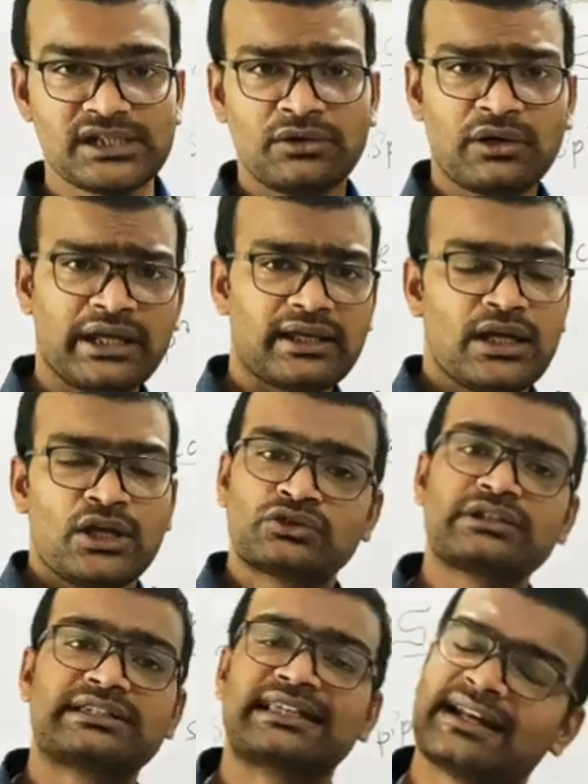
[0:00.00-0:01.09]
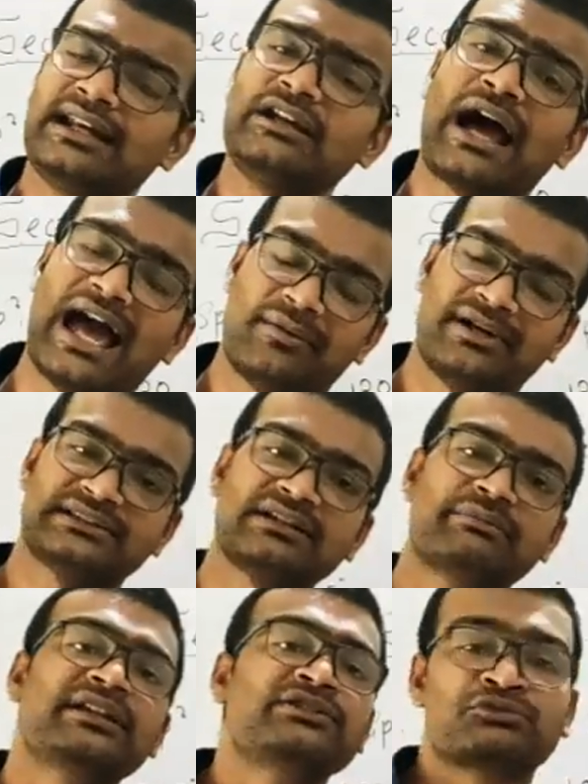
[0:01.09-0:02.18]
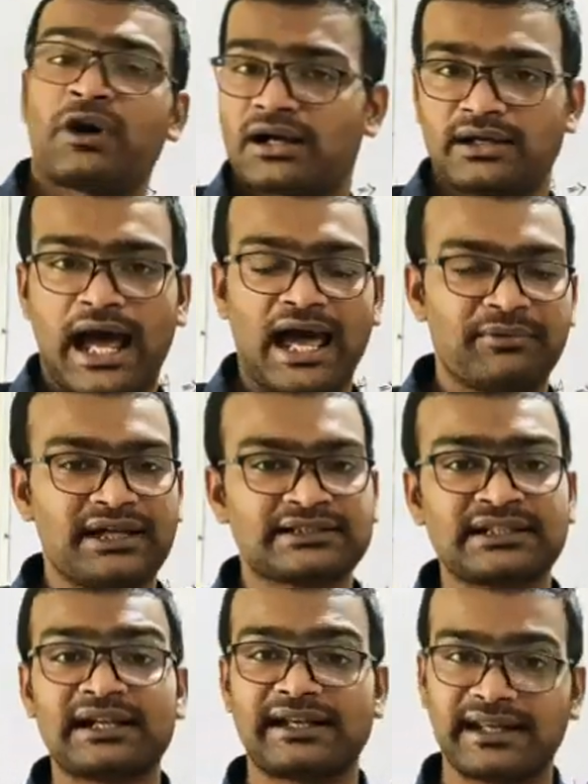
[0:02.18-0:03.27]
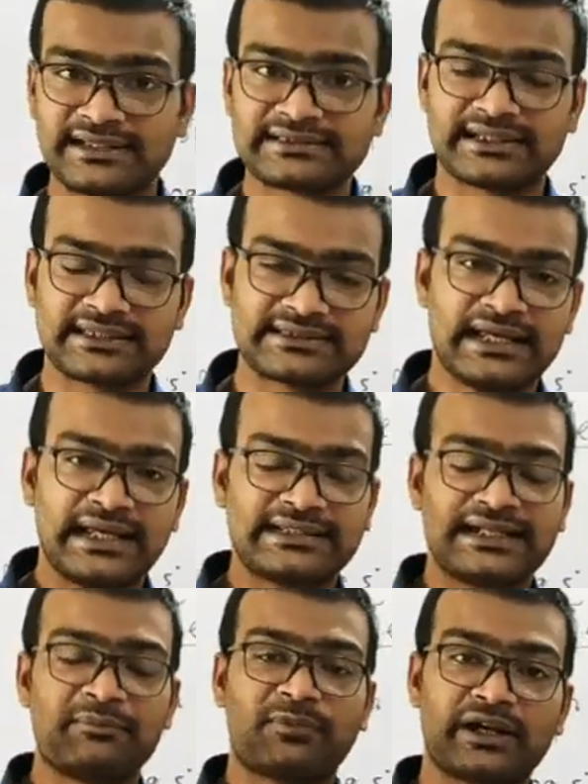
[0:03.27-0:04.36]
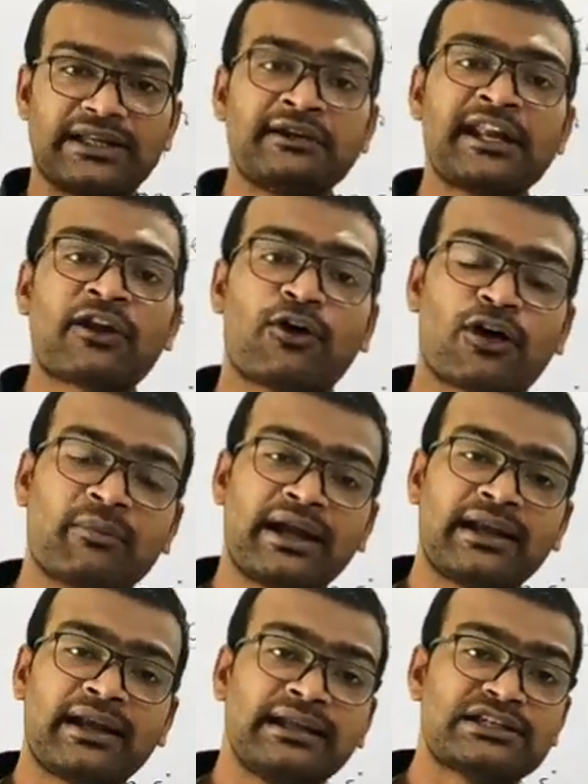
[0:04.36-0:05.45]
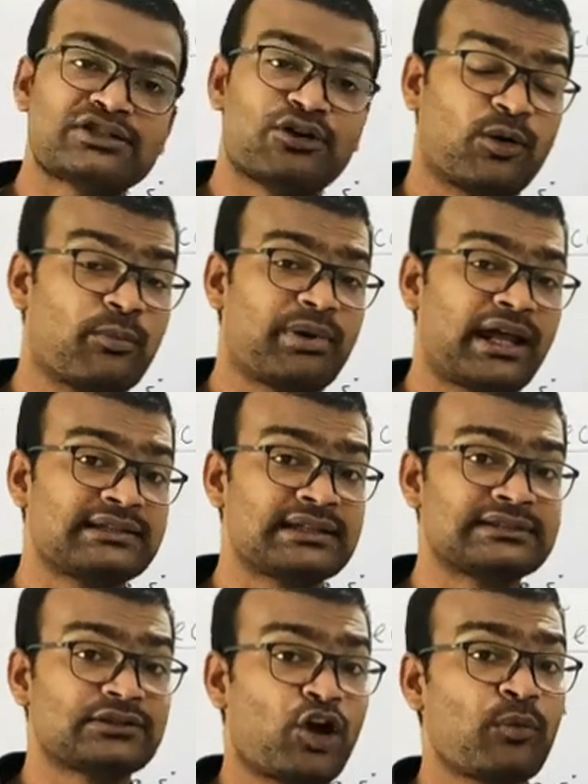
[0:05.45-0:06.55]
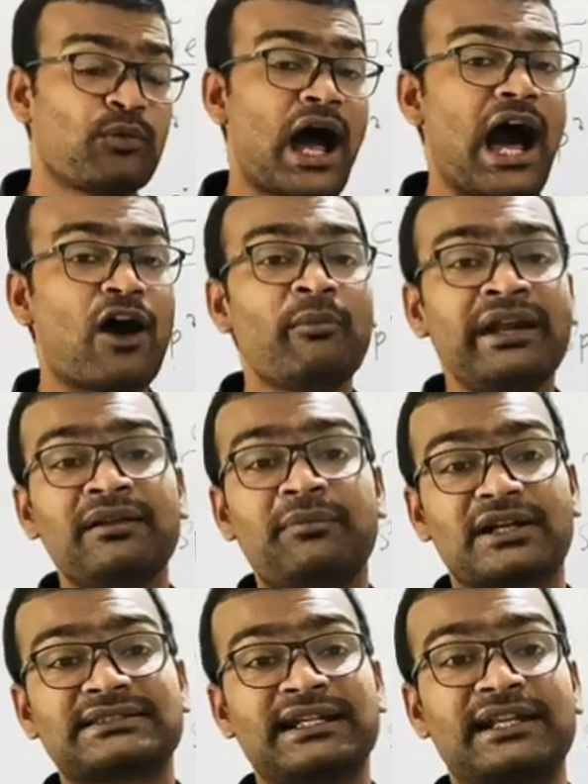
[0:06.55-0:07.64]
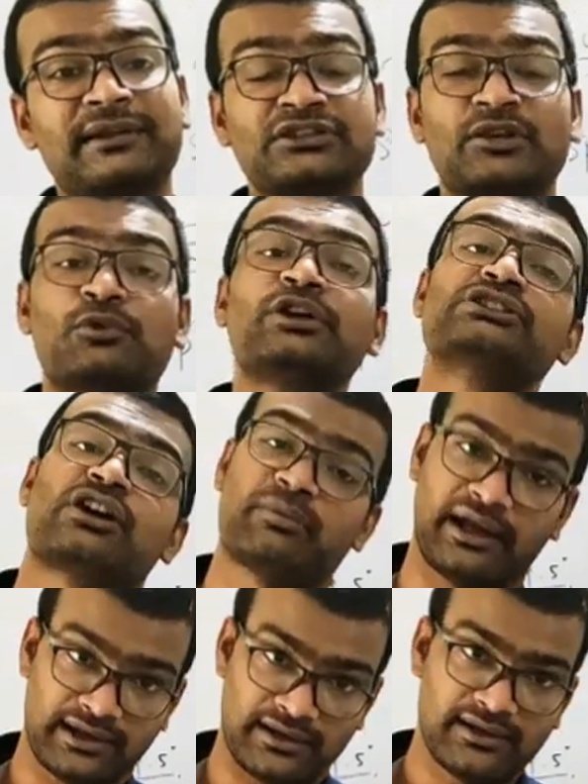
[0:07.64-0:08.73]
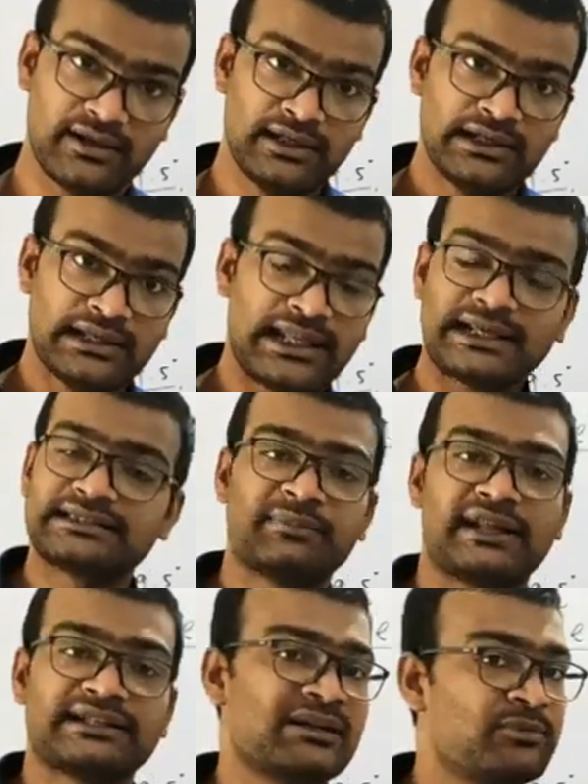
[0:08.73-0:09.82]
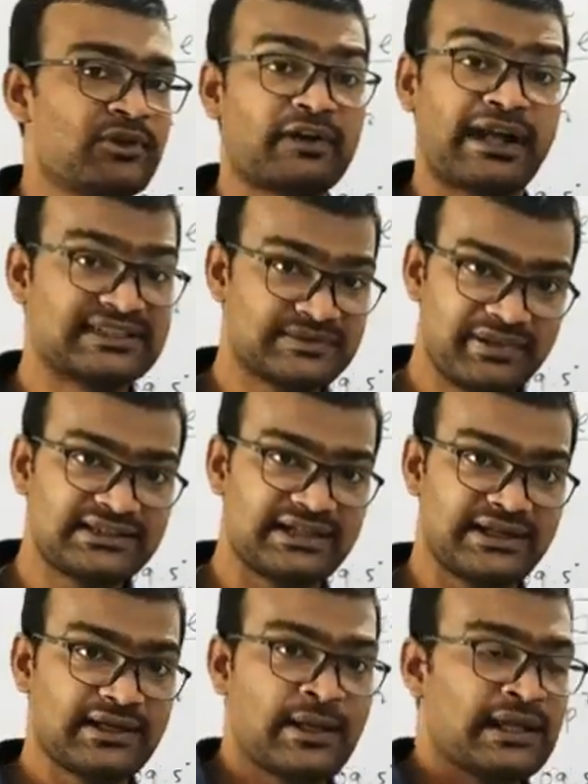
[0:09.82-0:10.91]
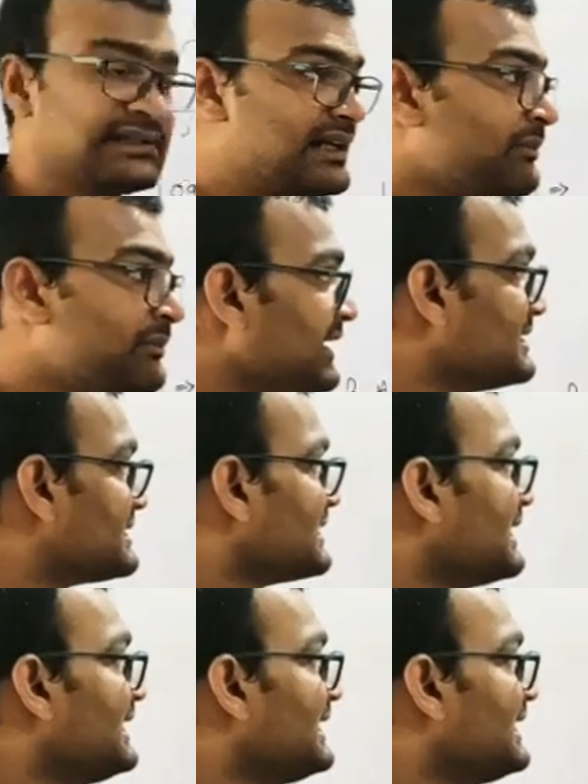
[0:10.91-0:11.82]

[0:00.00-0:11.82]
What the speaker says: Okay, so generally hybridization means what? Hybridization tells us that a particular orbital is comprises of how many percentage of which orbital. Like say for example for sp3, that means